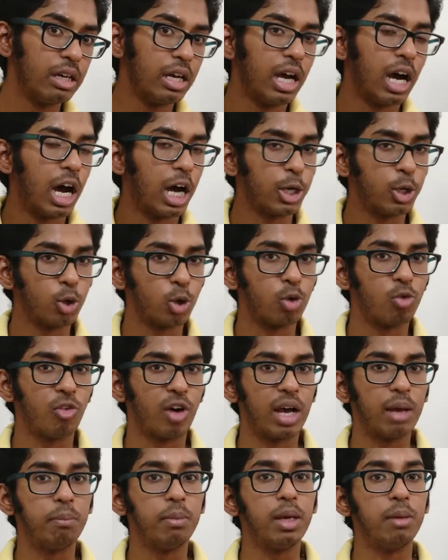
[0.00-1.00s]
I don't know
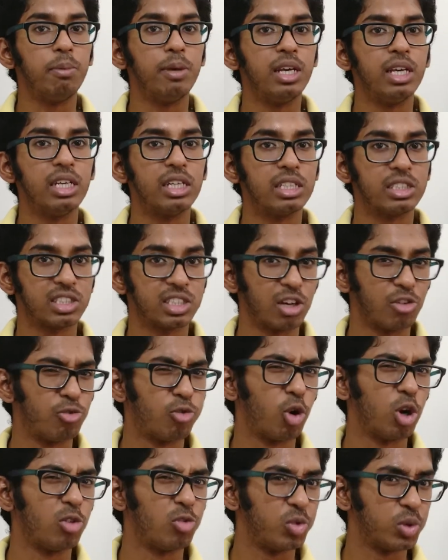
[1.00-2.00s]
why. Maybe some
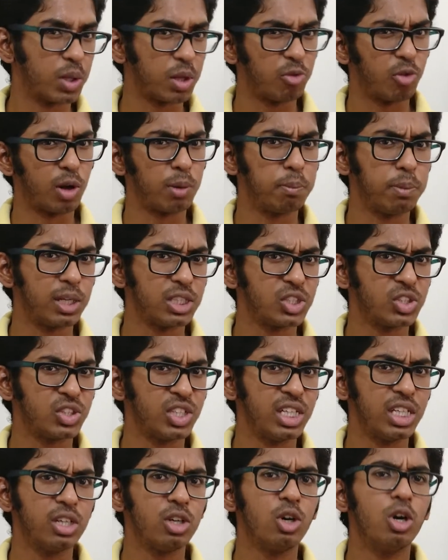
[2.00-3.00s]
fault with the OnePlus
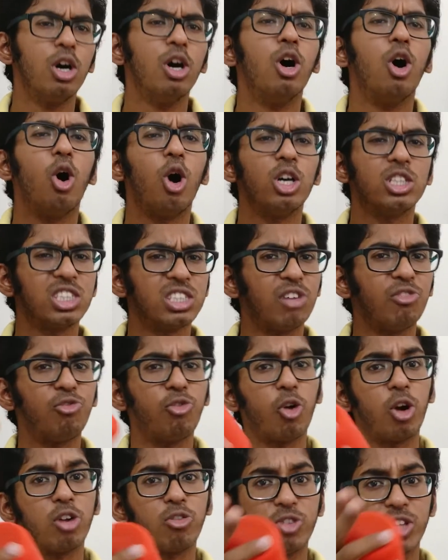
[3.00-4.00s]
3 or some
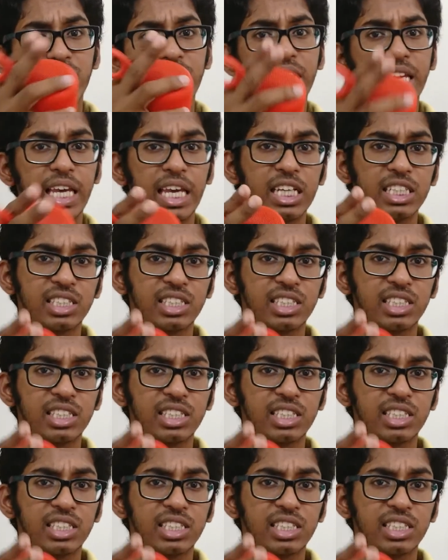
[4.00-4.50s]
fault with the case